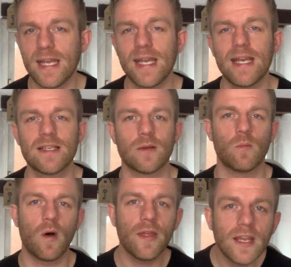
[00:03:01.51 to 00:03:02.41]
is and
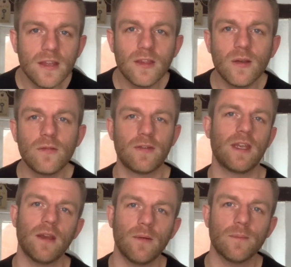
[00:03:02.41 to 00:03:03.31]
what they can do for
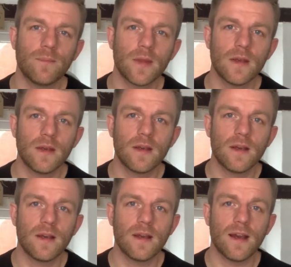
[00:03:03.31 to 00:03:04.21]
you.
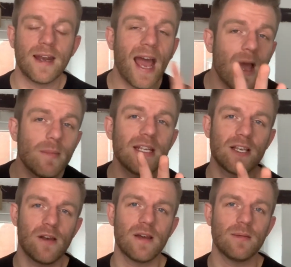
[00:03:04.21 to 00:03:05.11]
And how many
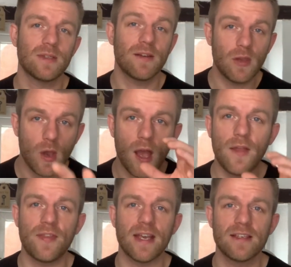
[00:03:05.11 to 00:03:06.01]
times have you
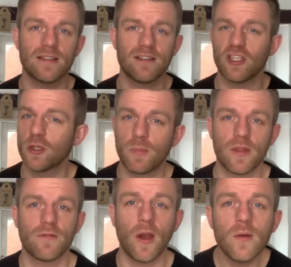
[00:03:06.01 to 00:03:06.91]
heard this and just put
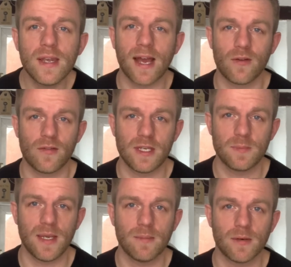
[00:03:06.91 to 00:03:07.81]
the phone down on these
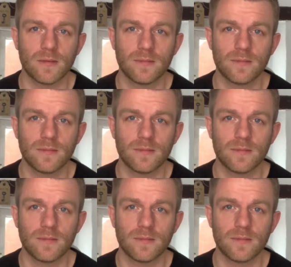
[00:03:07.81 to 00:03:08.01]
people?